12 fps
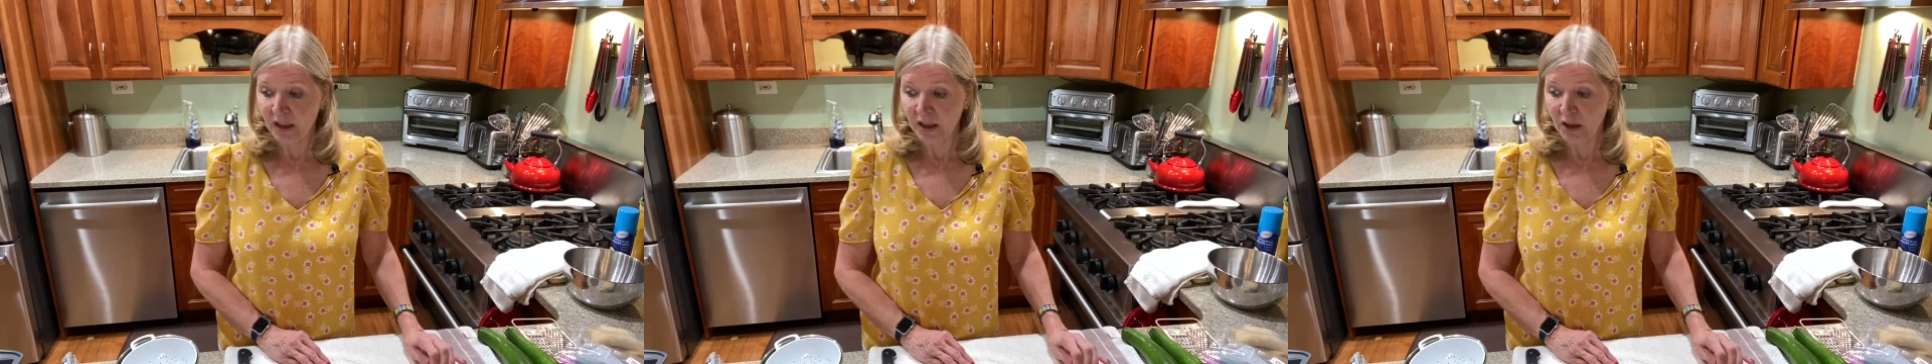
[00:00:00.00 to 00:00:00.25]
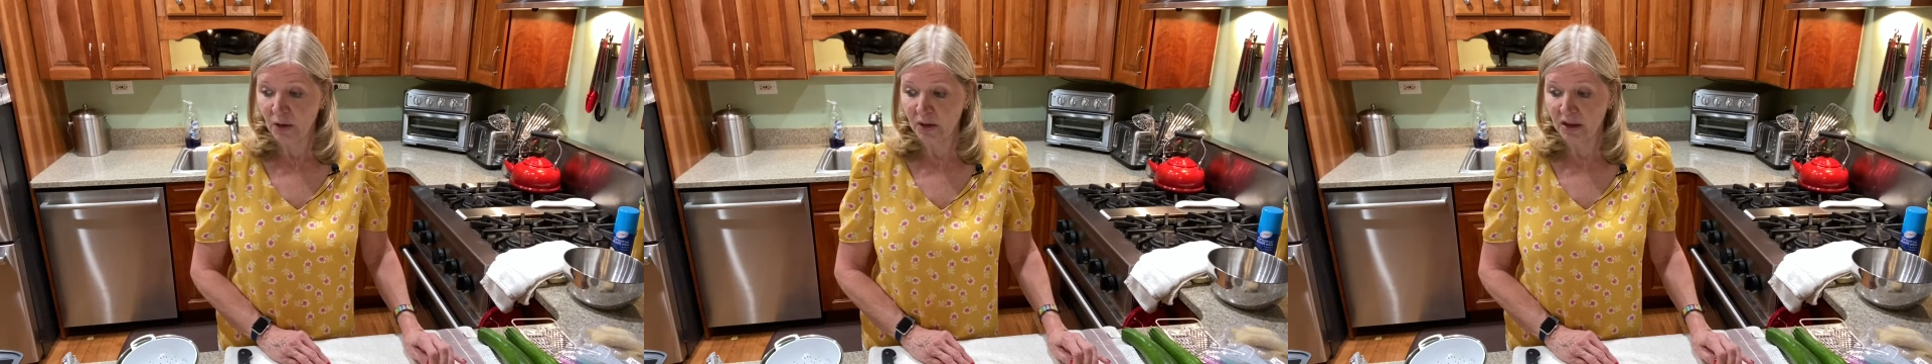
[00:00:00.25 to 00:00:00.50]

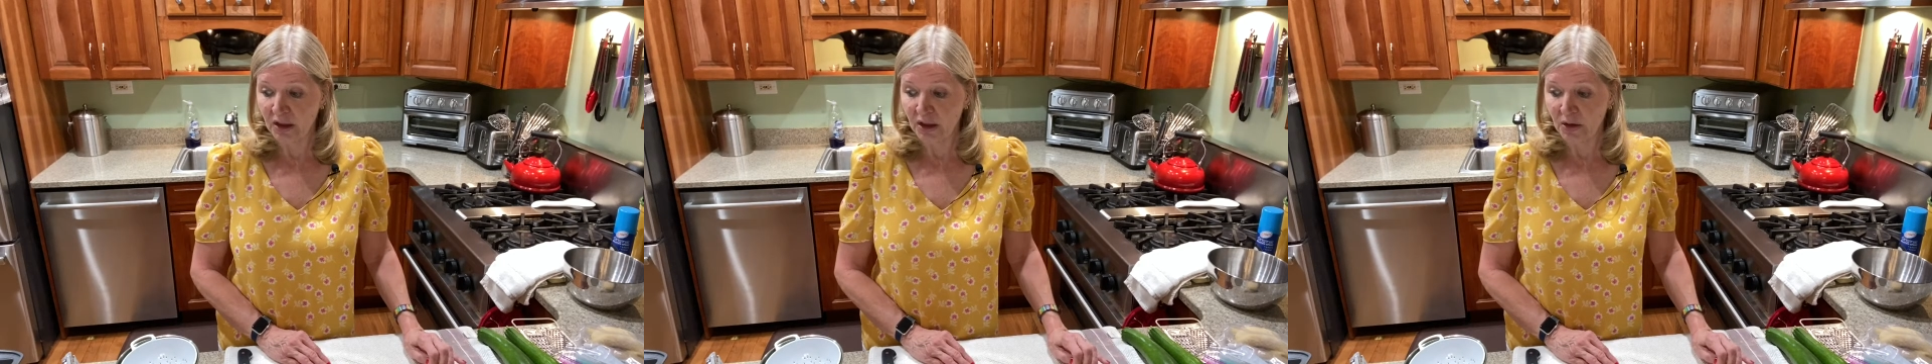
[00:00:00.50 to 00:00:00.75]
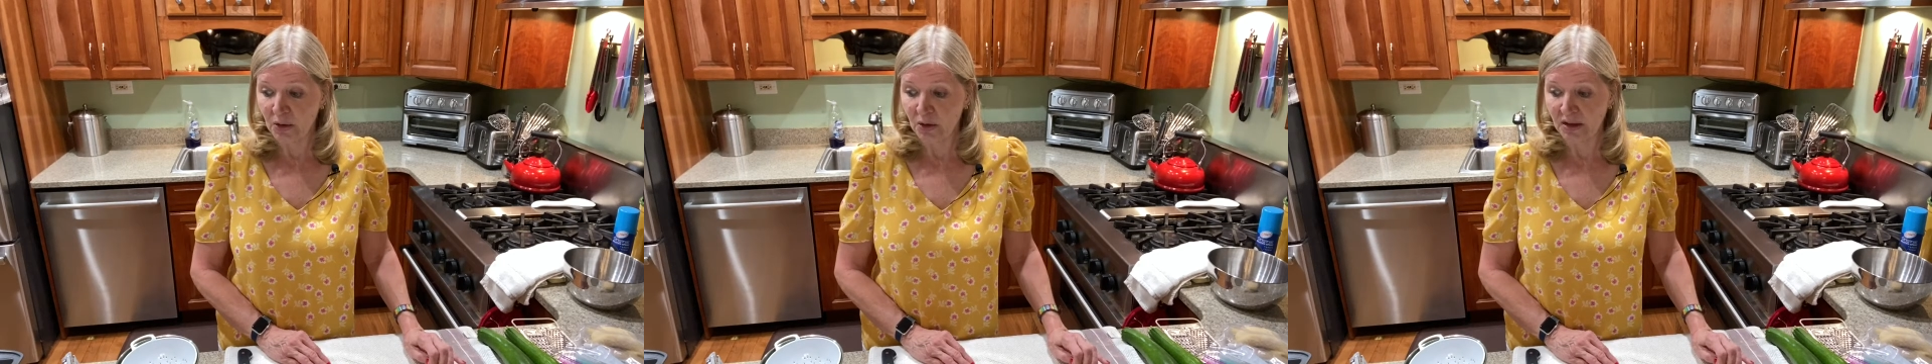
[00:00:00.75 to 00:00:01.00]
you can
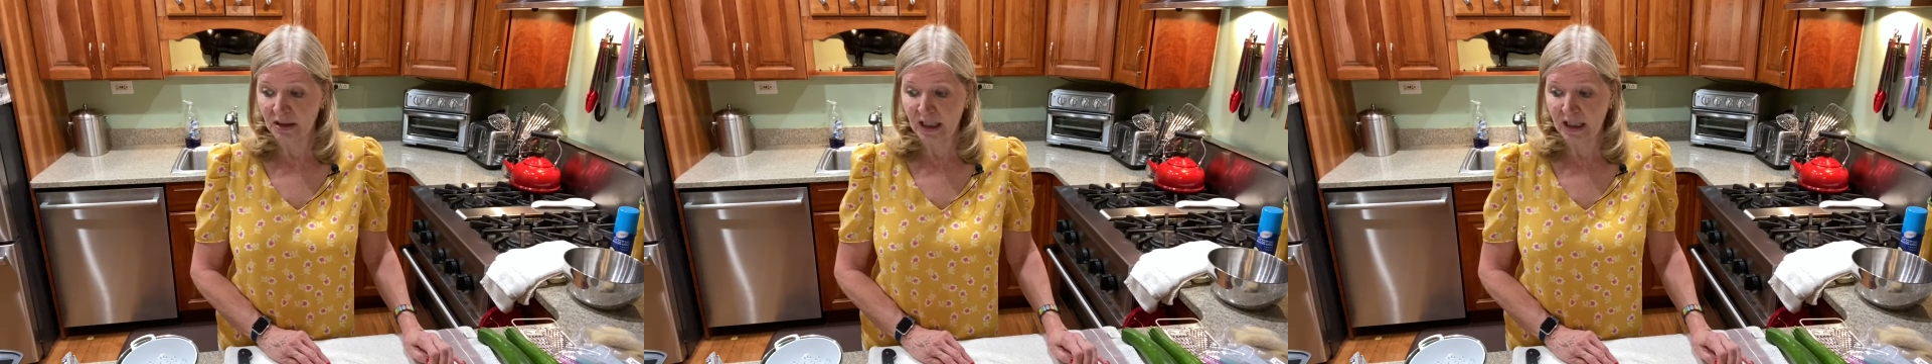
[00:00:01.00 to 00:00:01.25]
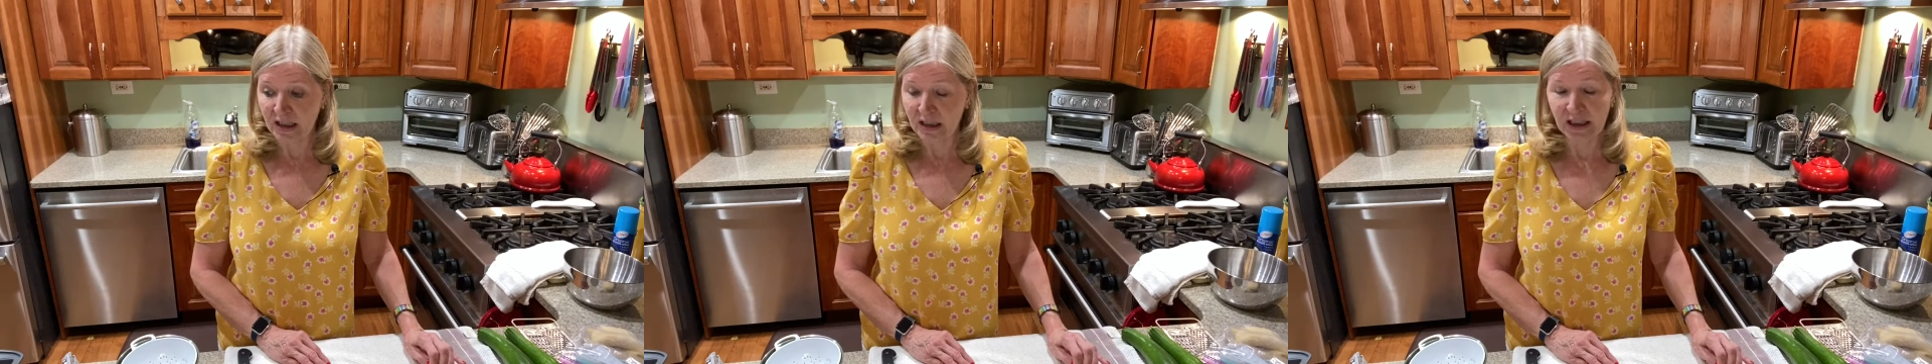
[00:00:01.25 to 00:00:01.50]
use
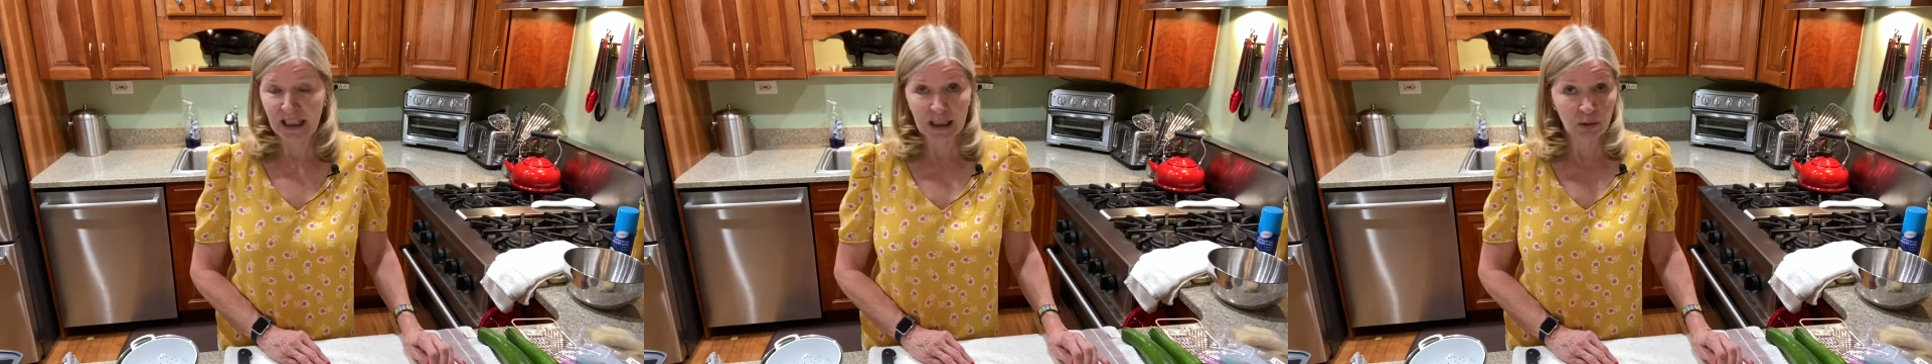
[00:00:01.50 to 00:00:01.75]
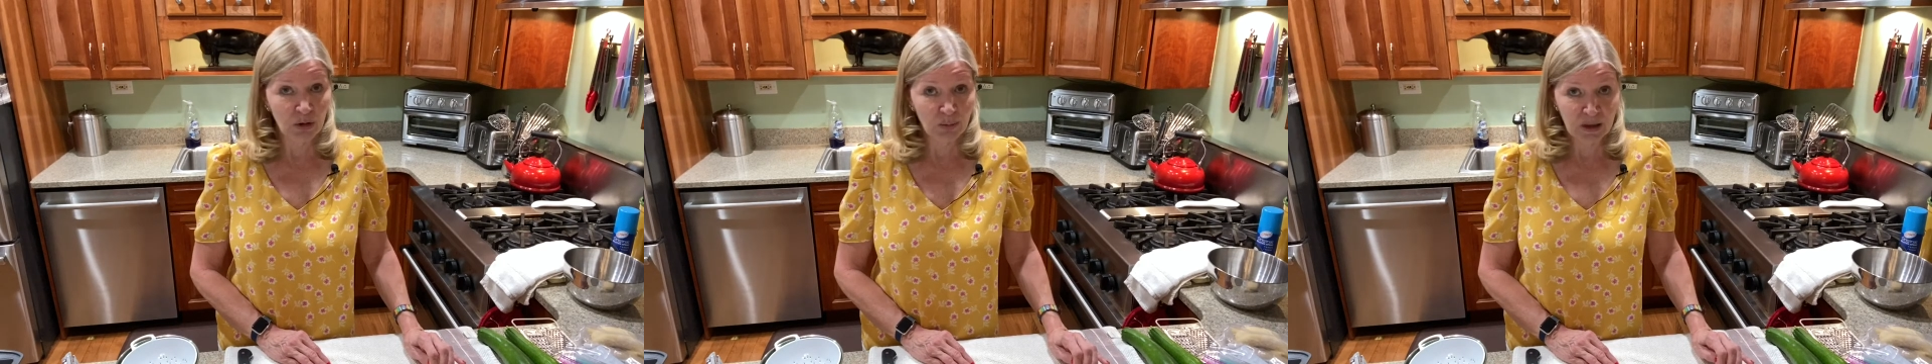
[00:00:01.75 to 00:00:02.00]
egg
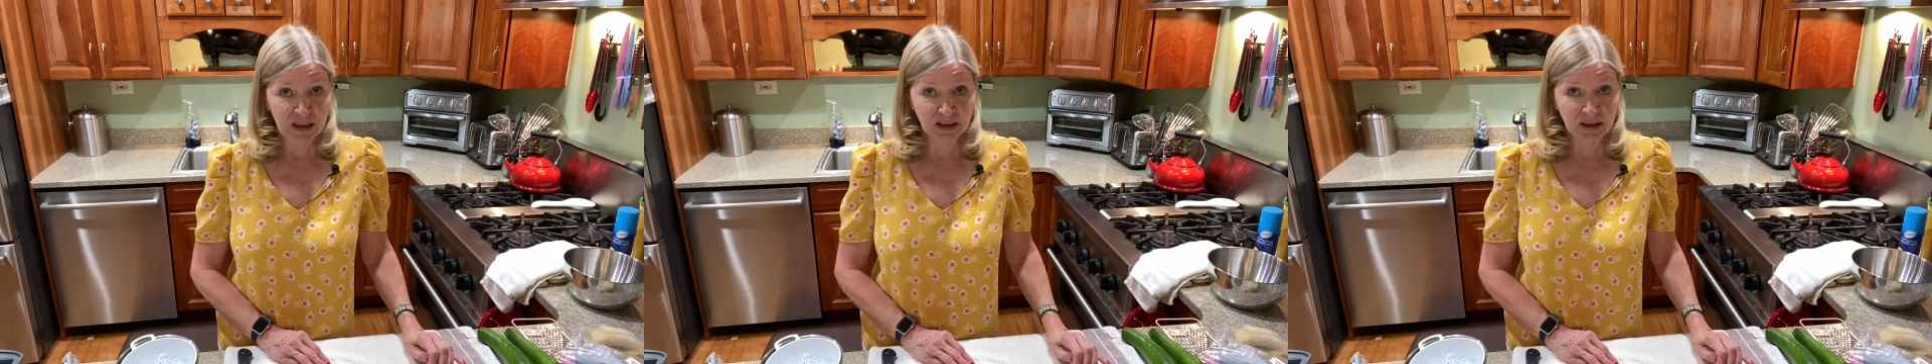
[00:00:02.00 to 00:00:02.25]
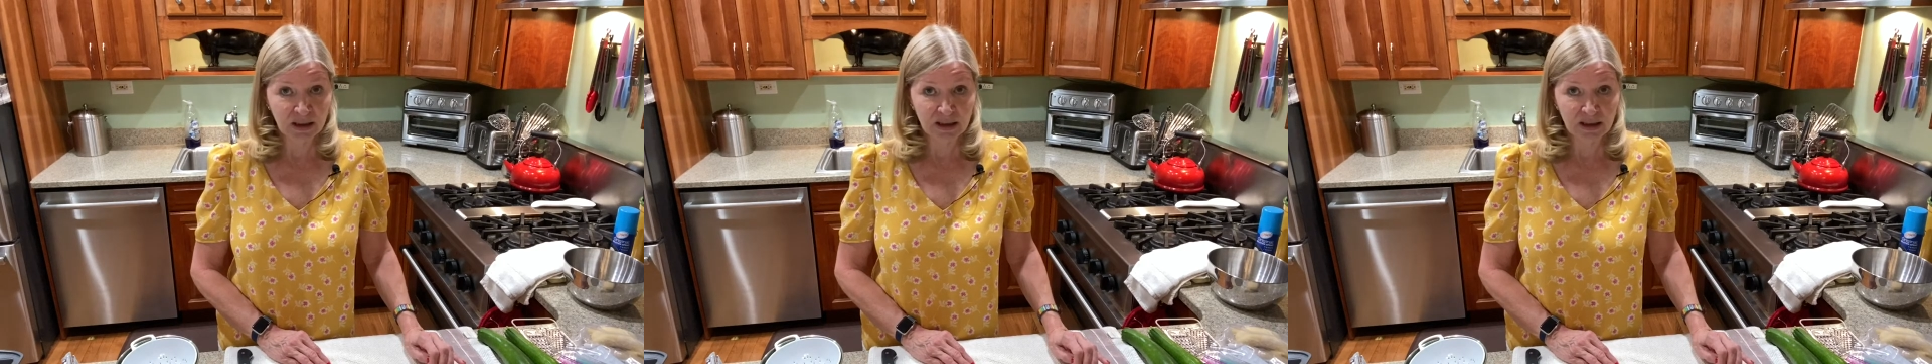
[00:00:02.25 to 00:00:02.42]
replacer